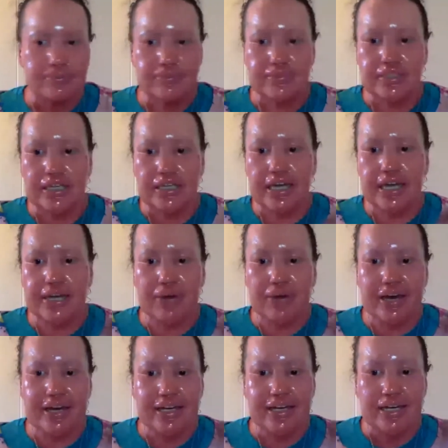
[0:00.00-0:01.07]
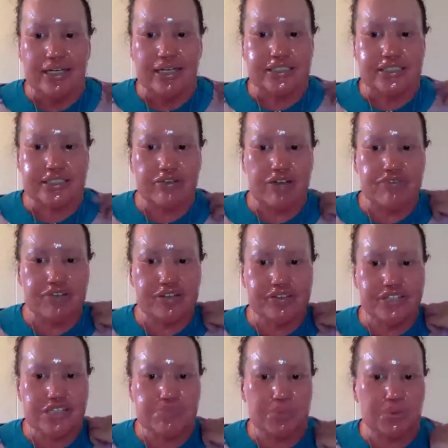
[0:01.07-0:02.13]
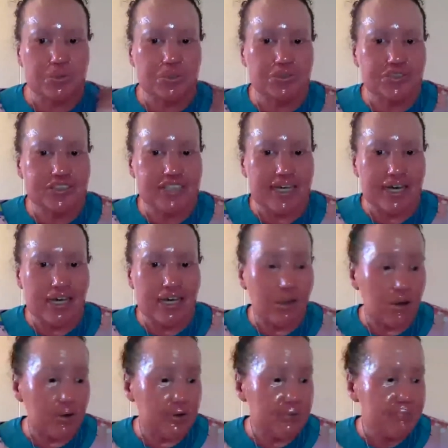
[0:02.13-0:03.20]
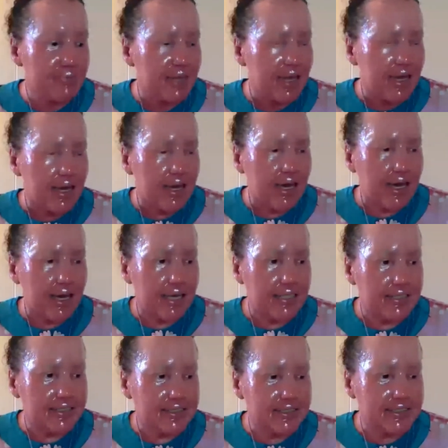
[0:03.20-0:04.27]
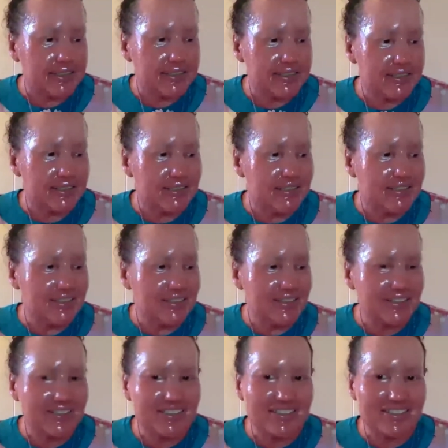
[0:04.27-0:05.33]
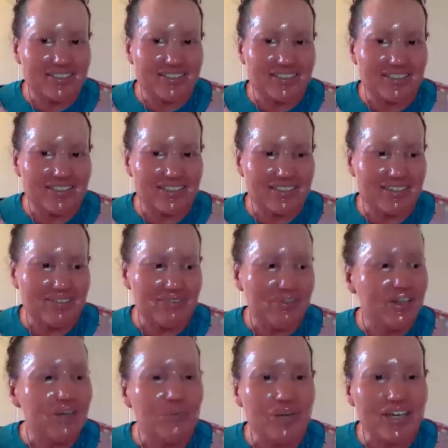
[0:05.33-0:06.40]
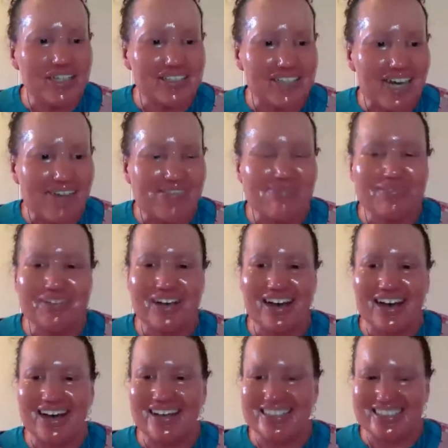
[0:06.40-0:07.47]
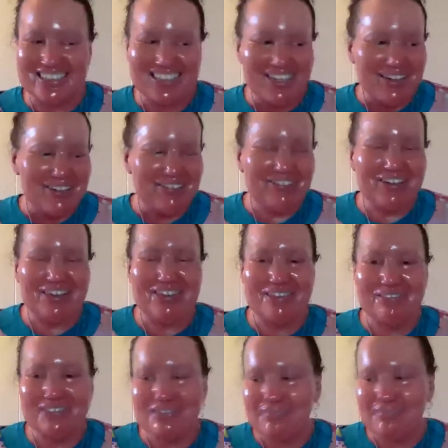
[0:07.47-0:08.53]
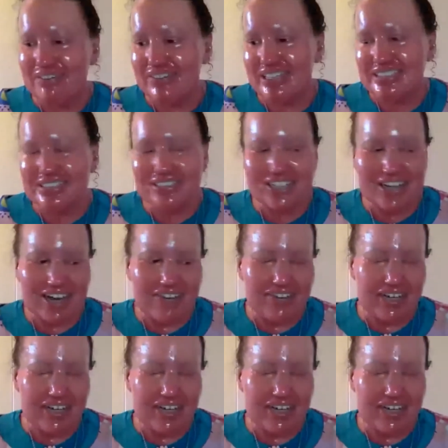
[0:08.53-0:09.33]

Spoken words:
Anyway, so I've written this book called Say Hello, and it's really weird to have a book out with my face on the cover.